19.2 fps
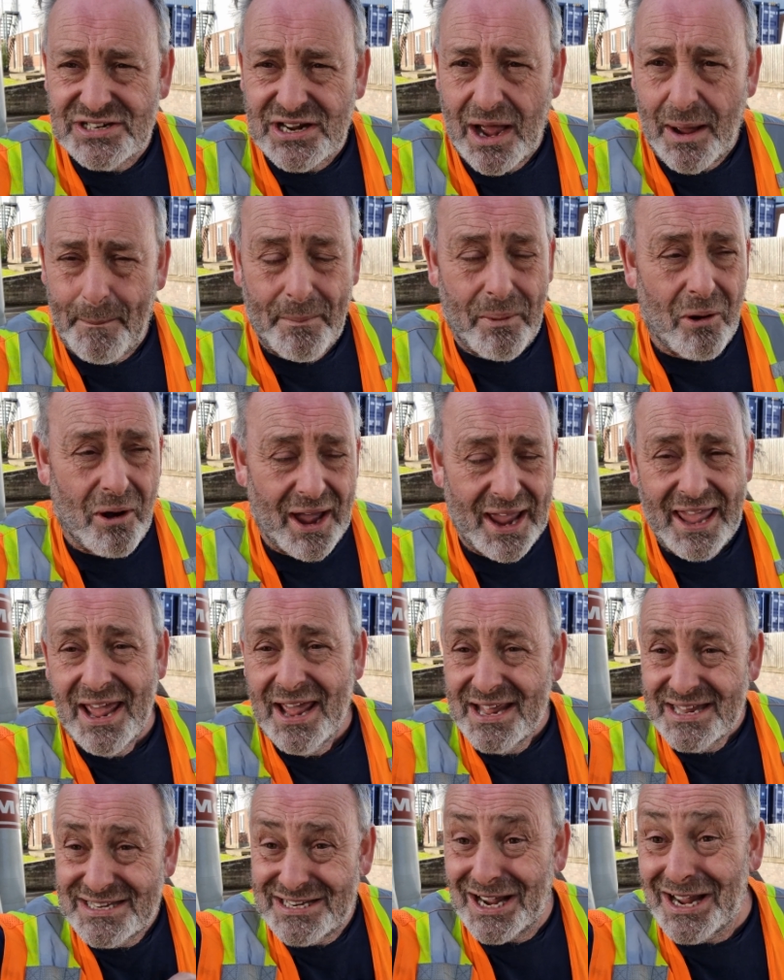up by
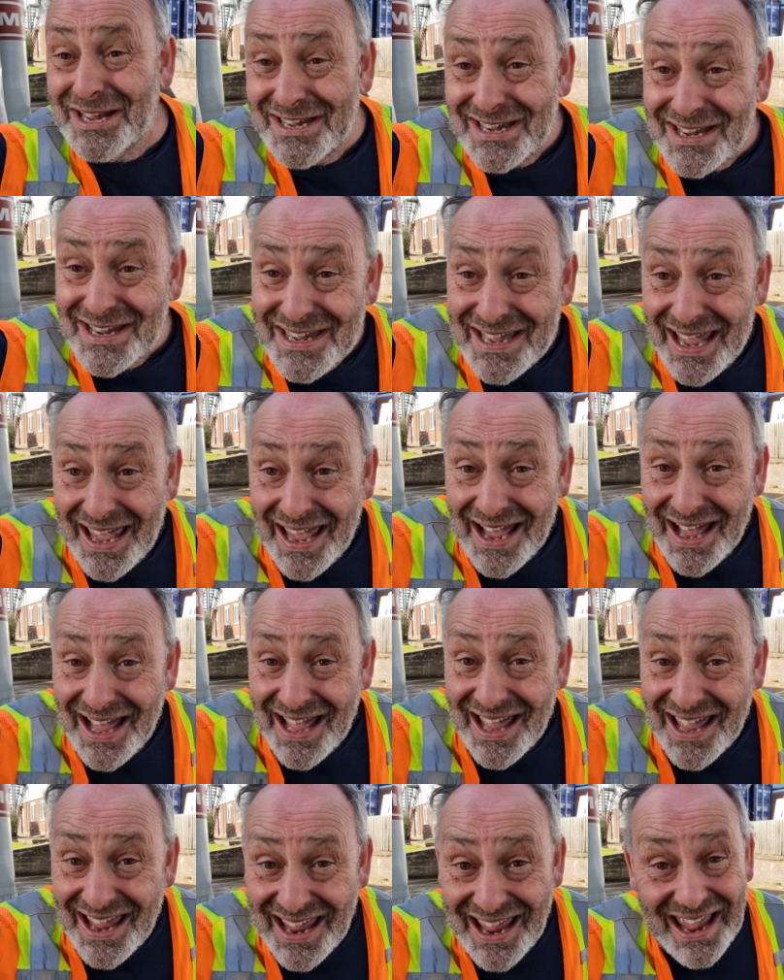taking care
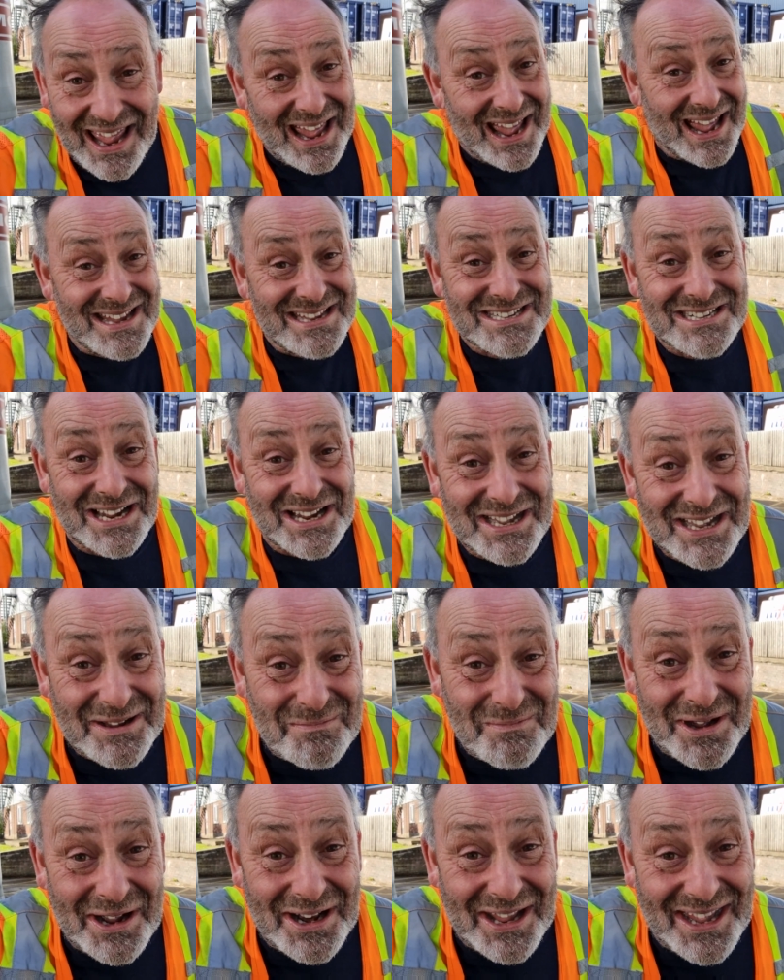and taking
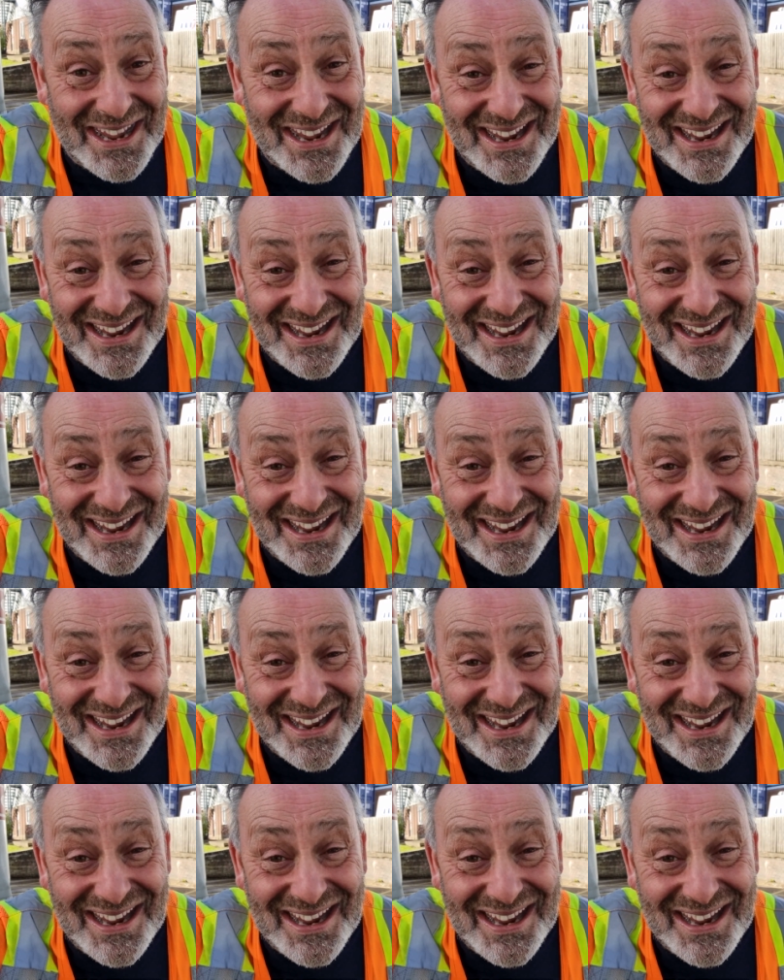money.